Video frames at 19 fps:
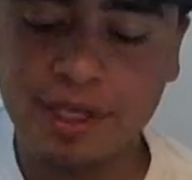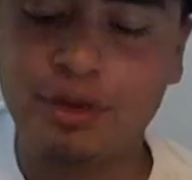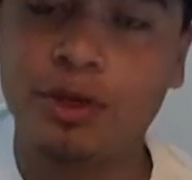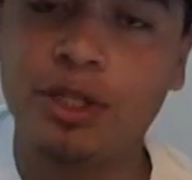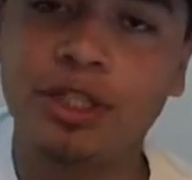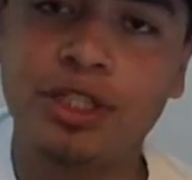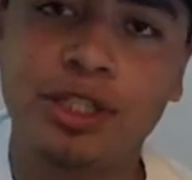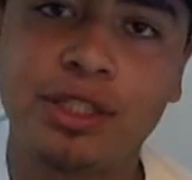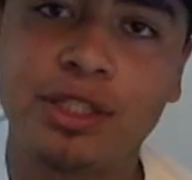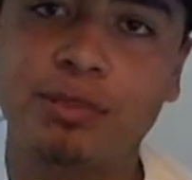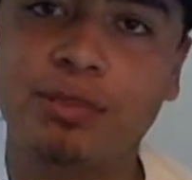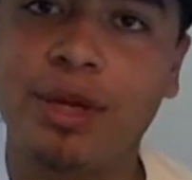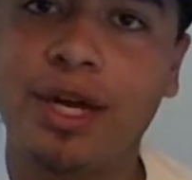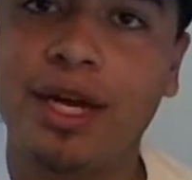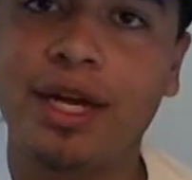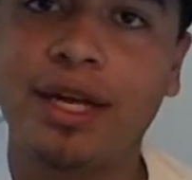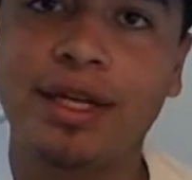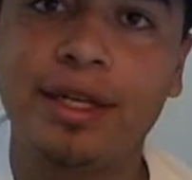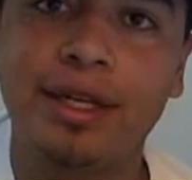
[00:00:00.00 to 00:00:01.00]
questions
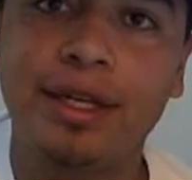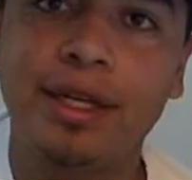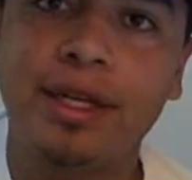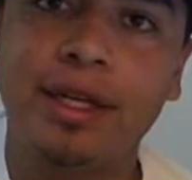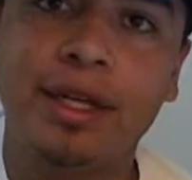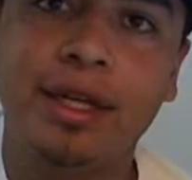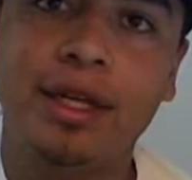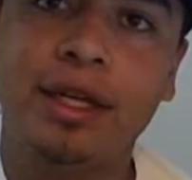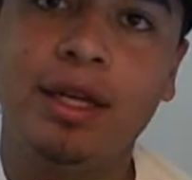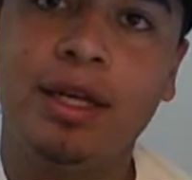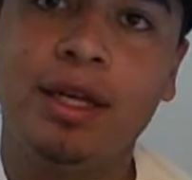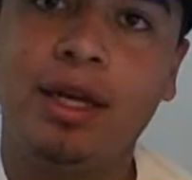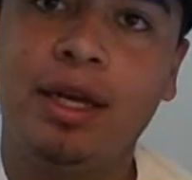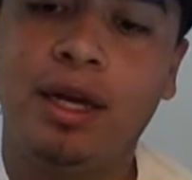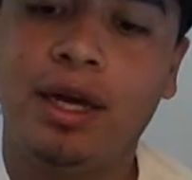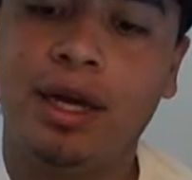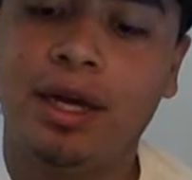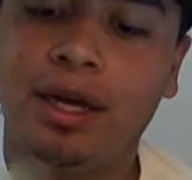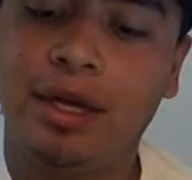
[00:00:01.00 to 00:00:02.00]
about it,
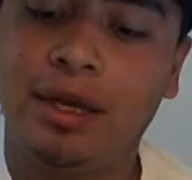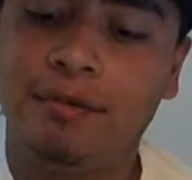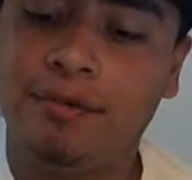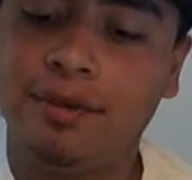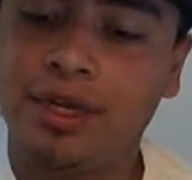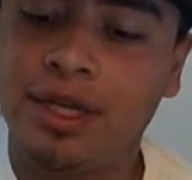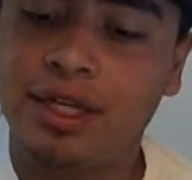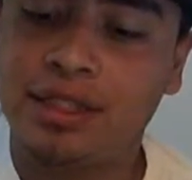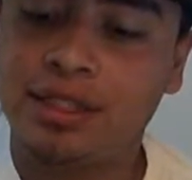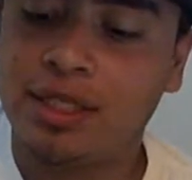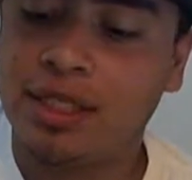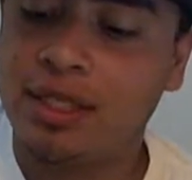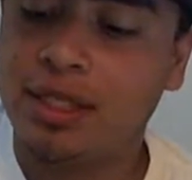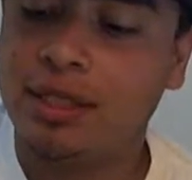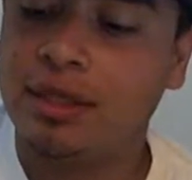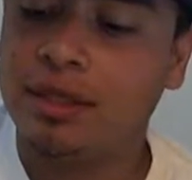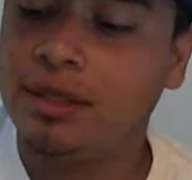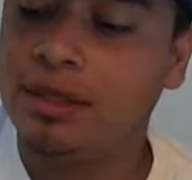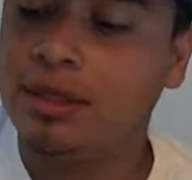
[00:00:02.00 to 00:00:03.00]
uh, if you guys
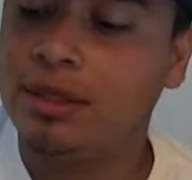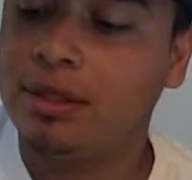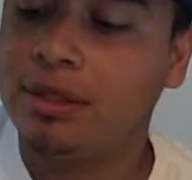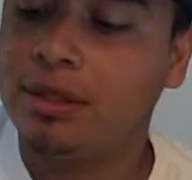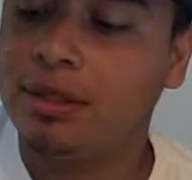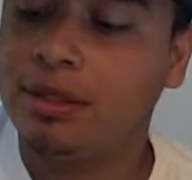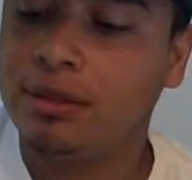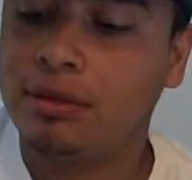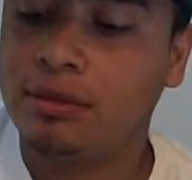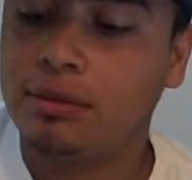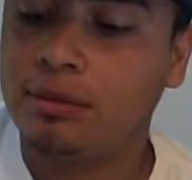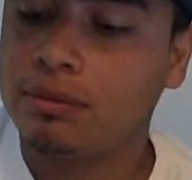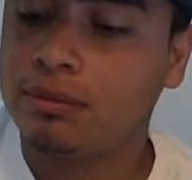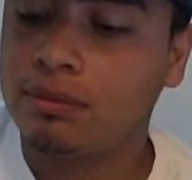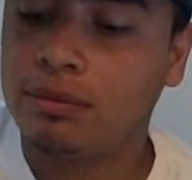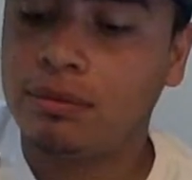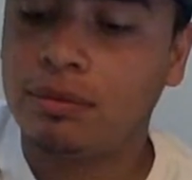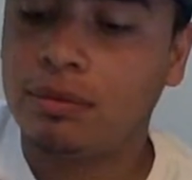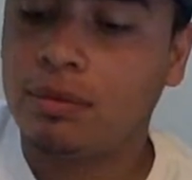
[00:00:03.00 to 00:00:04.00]
uh,
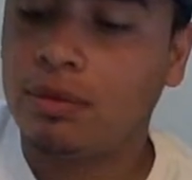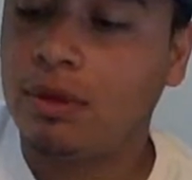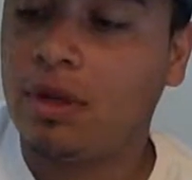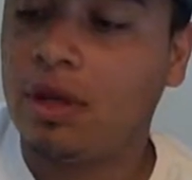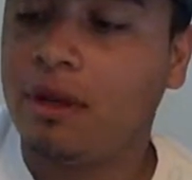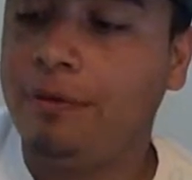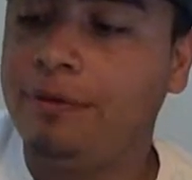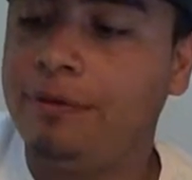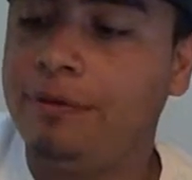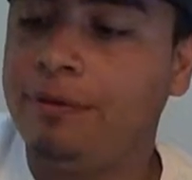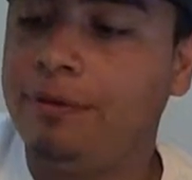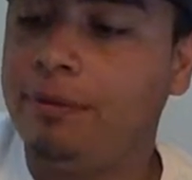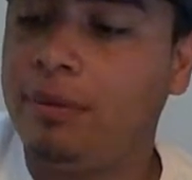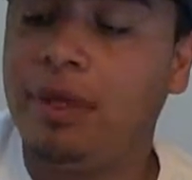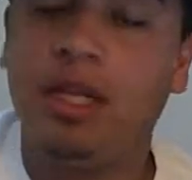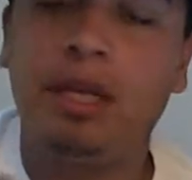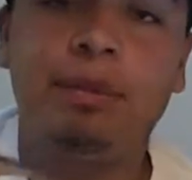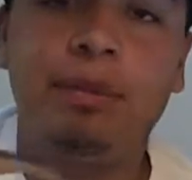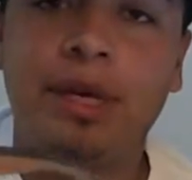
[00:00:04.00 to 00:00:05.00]
if
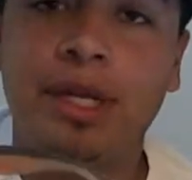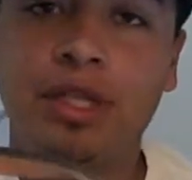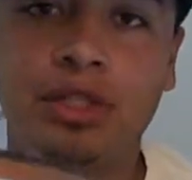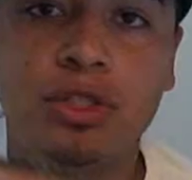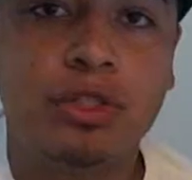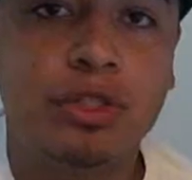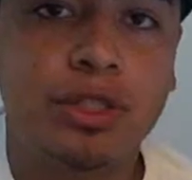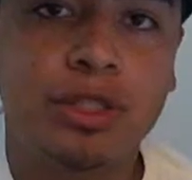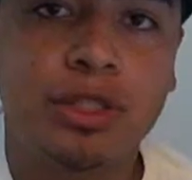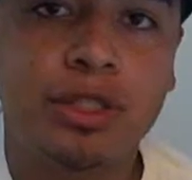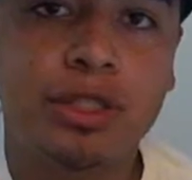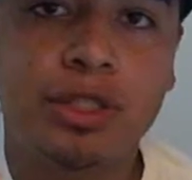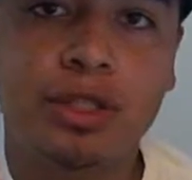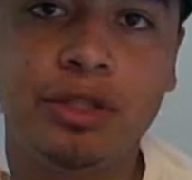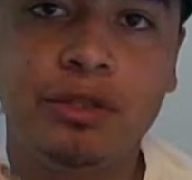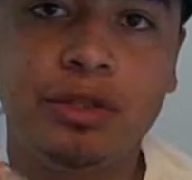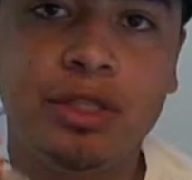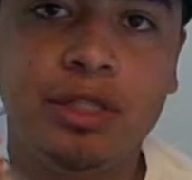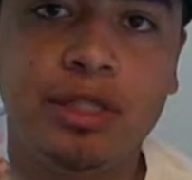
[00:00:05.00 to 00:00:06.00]
anybody uses
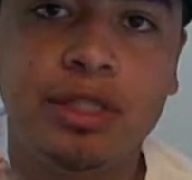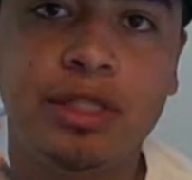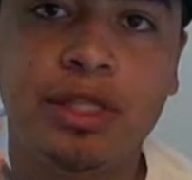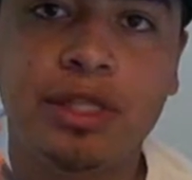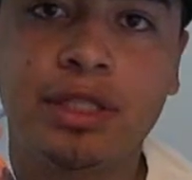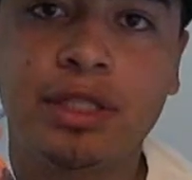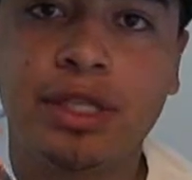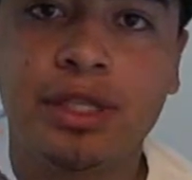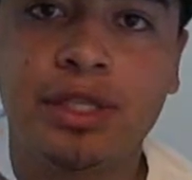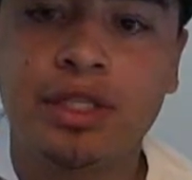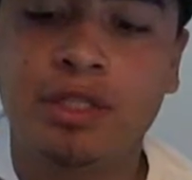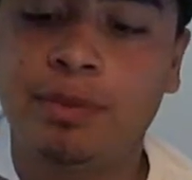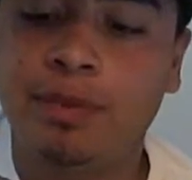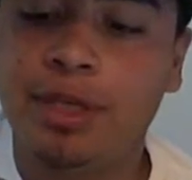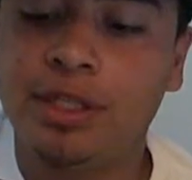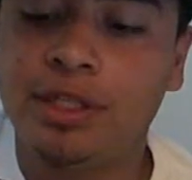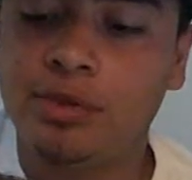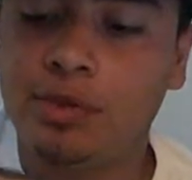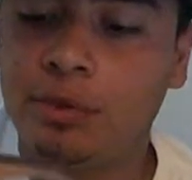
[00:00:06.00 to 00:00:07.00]
uses the tenacious
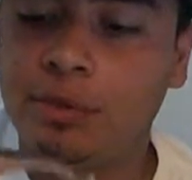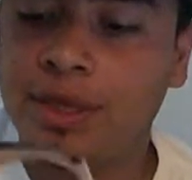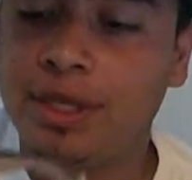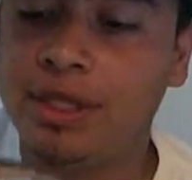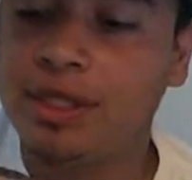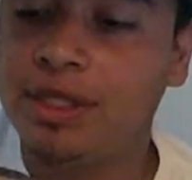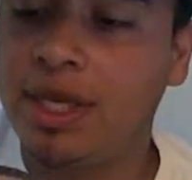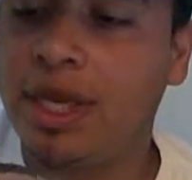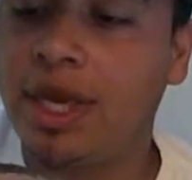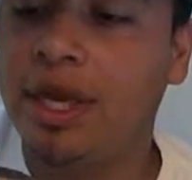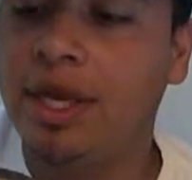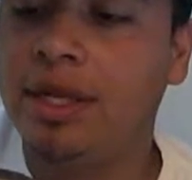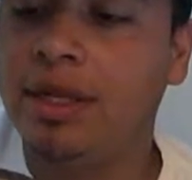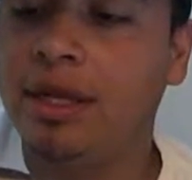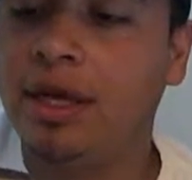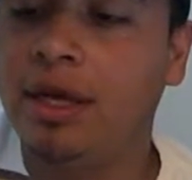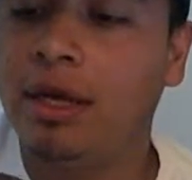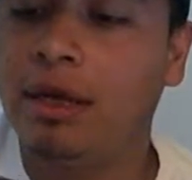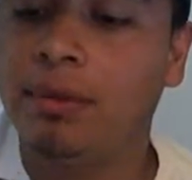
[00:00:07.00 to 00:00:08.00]
baits swim baits and
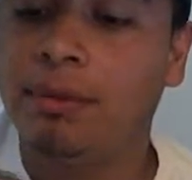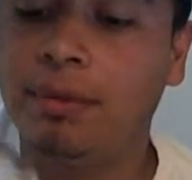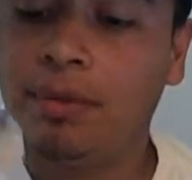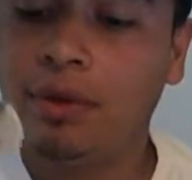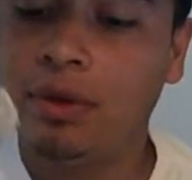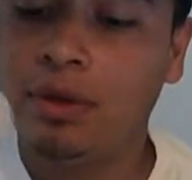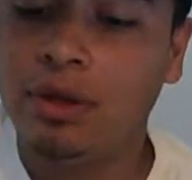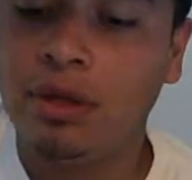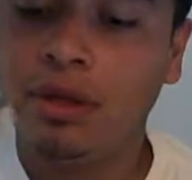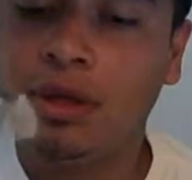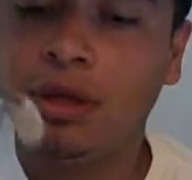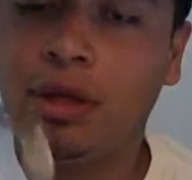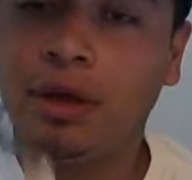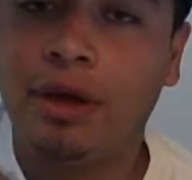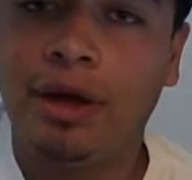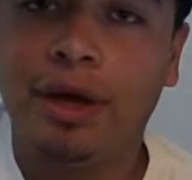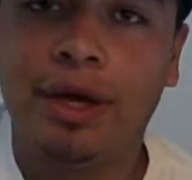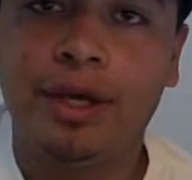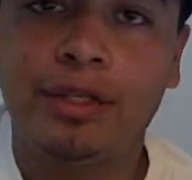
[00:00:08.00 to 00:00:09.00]
um,
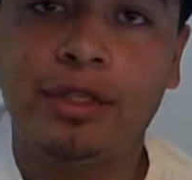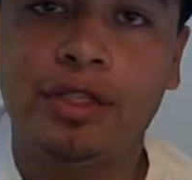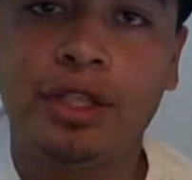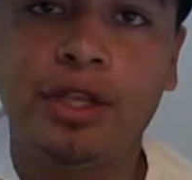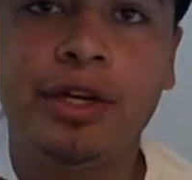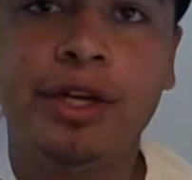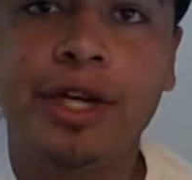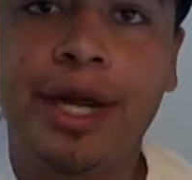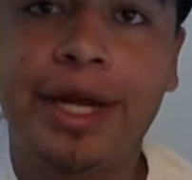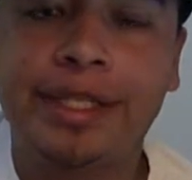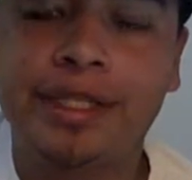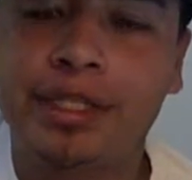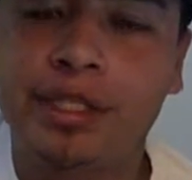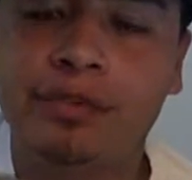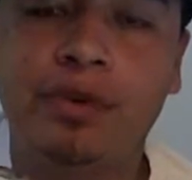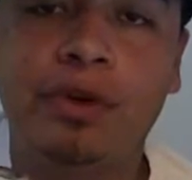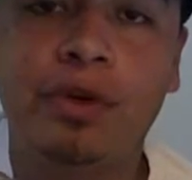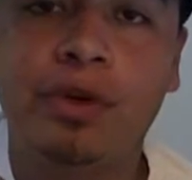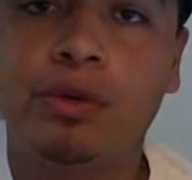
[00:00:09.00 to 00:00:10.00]
uh, share you
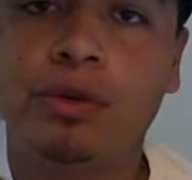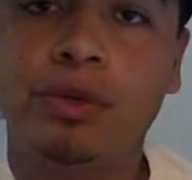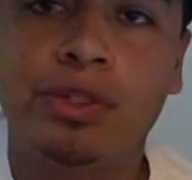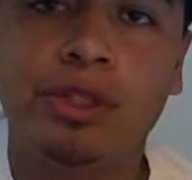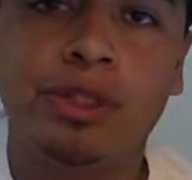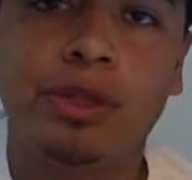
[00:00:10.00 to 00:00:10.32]
guys' photos, you